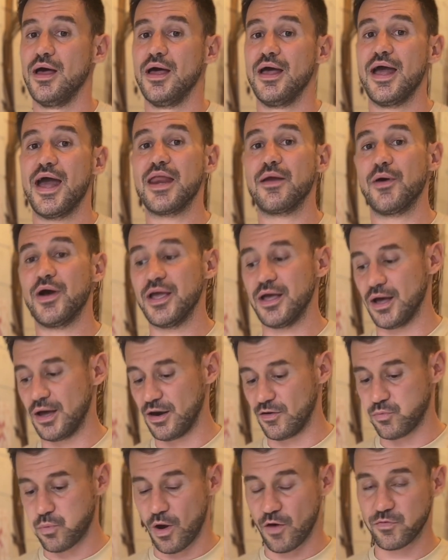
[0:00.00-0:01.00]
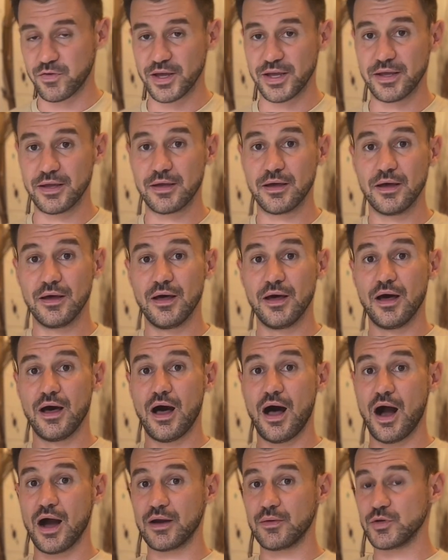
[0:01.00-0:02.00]
Anyway, enough waffling.
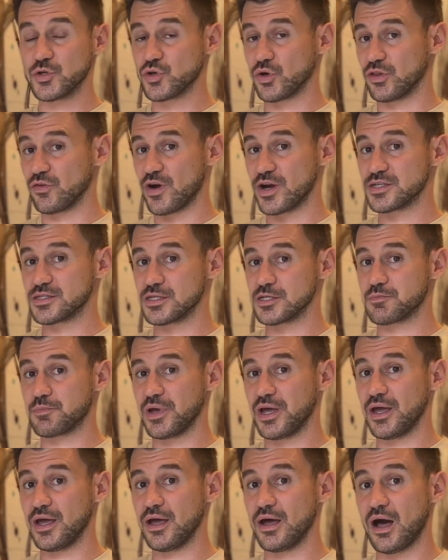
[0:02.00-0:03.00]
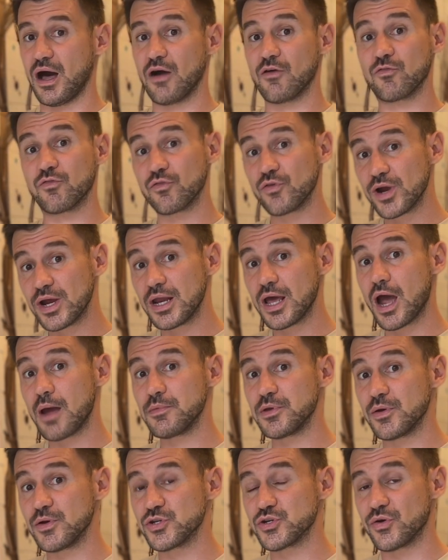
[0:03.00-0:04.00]
I'm going to enjoy the rest of this beer. I really hope
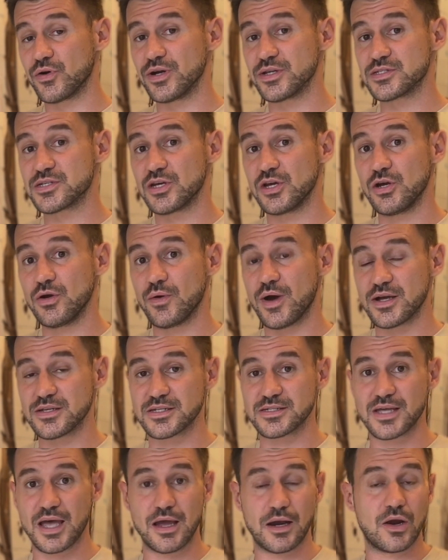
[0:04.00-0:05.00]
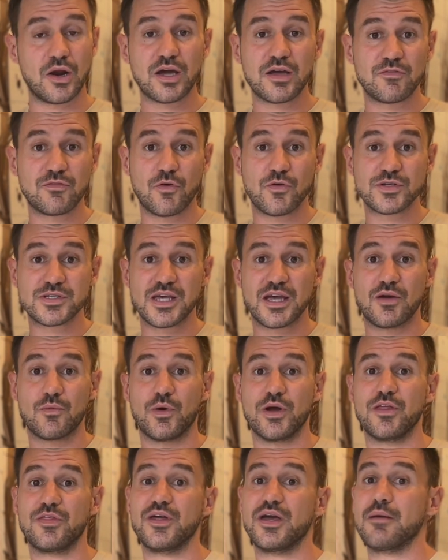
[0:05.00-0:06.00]
you enjoy it too. As I say, looking forward to hearing
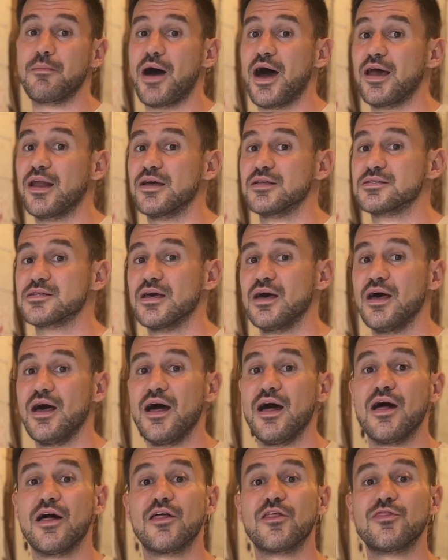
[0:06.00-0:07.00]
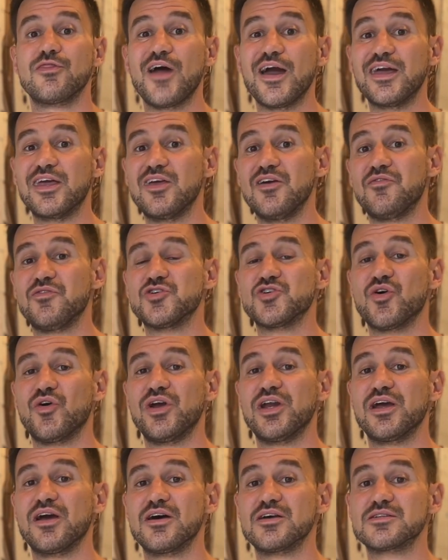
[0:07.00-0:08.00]
what you think about it. Thank you for
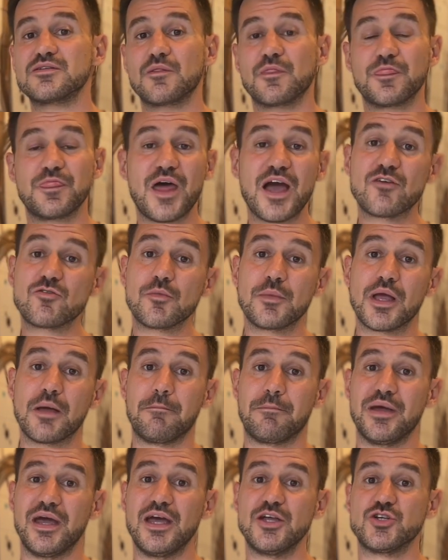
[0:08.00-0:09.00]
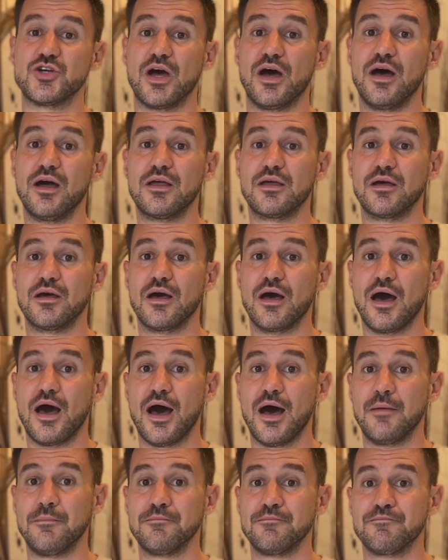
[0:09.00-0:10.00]
joining us. Thanks for being a beer jerk.
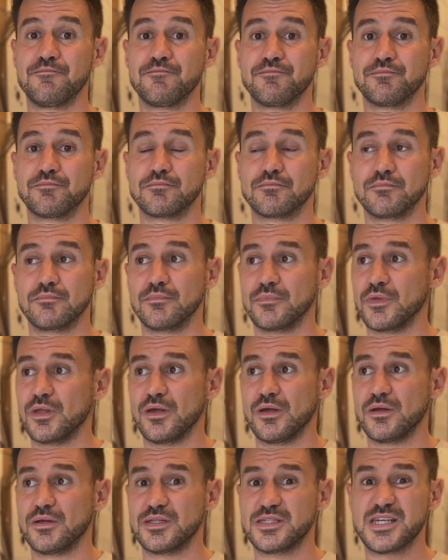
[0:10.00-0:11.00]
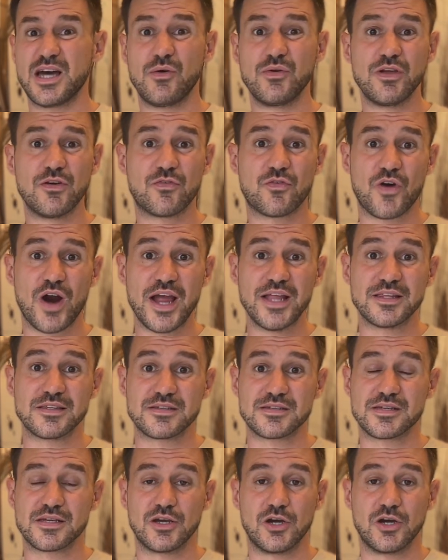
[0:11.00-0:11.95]
Tell your friends.